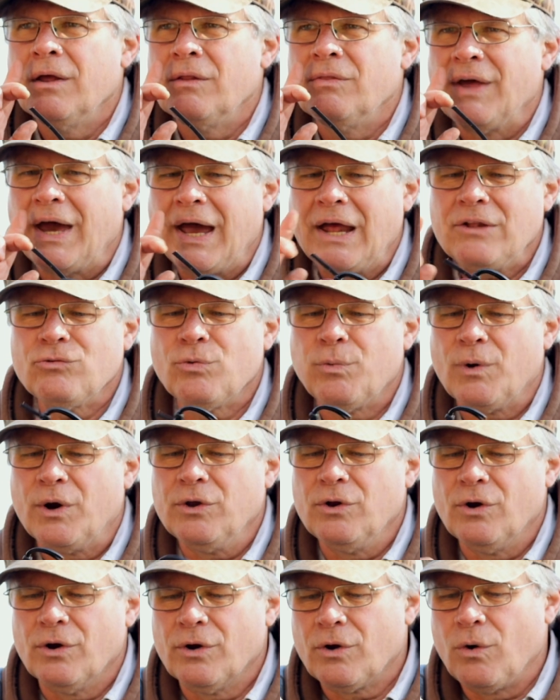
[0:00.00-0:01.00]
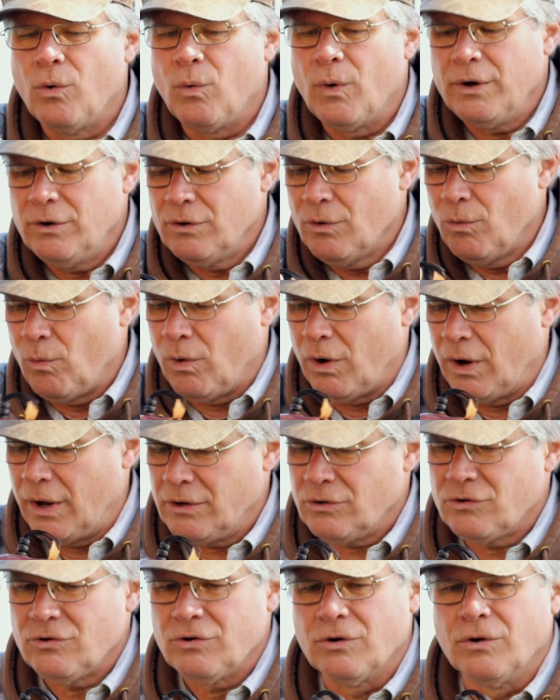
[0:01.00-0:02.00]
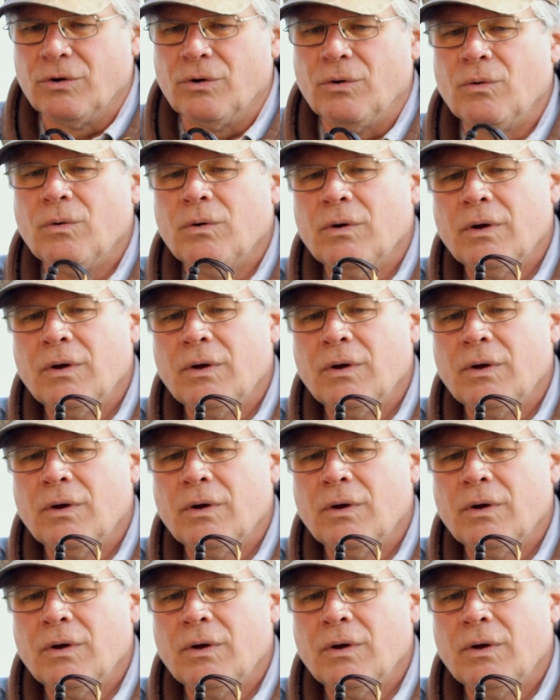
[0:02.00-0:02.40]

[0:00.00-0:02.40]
That's where you're going to want to